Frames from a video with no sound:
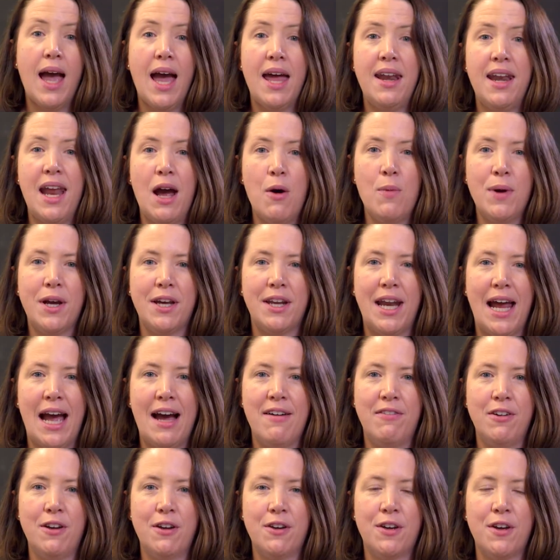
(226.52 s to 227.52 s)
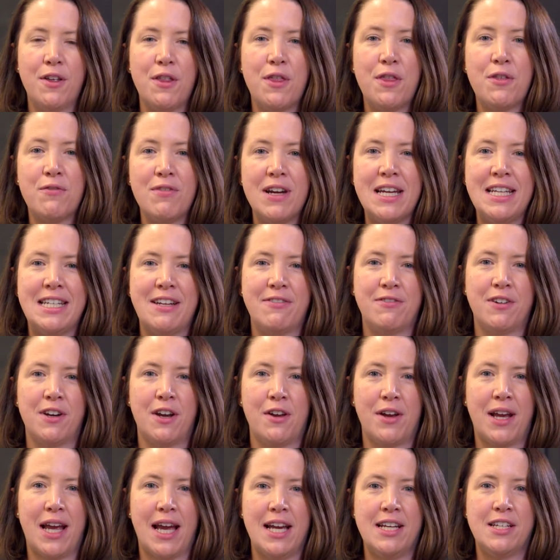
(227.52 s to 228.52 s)
And now we're going to have a look at three different
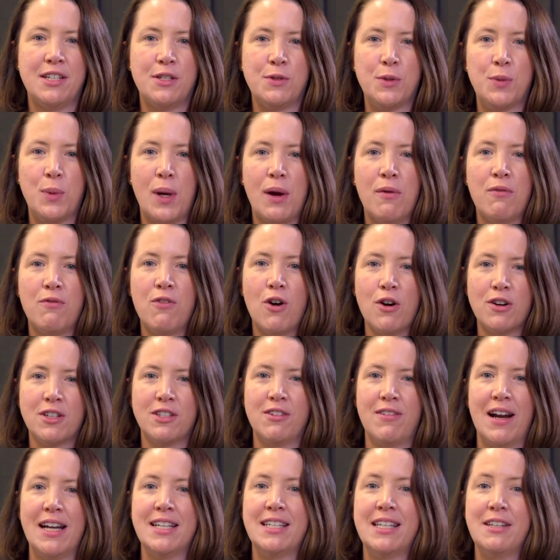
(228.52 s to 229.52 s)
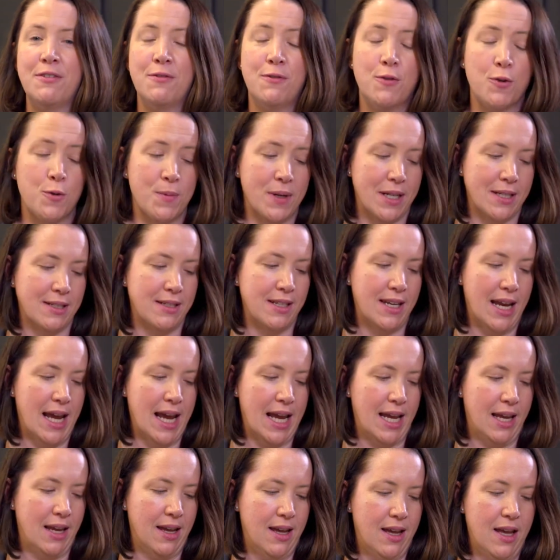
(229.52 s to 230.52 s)
locations where rocks are actually forming
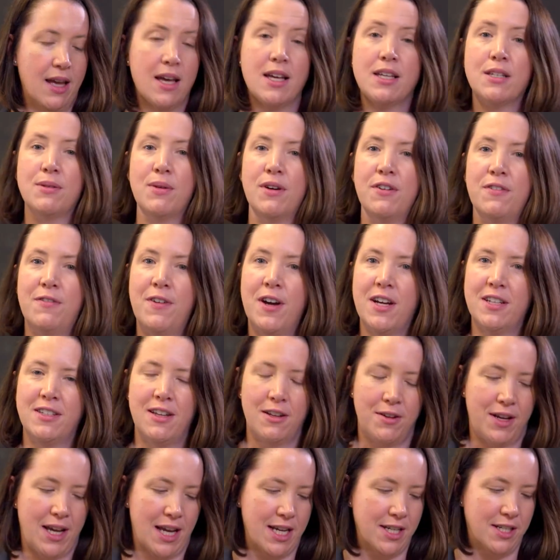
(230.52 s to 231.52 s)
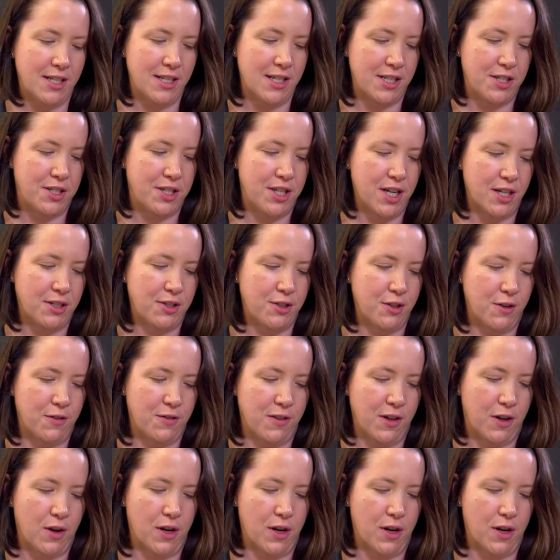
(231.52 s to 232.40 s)
today. So our first location is just off the